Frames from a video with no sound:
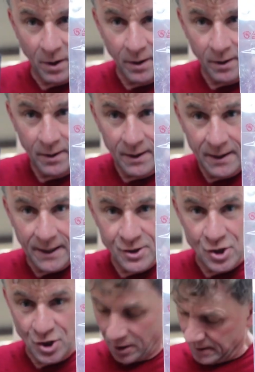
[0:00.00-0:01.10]
Look, it
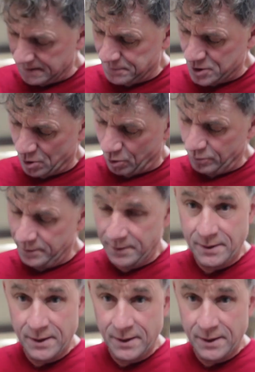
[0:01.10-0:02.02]
just clips on,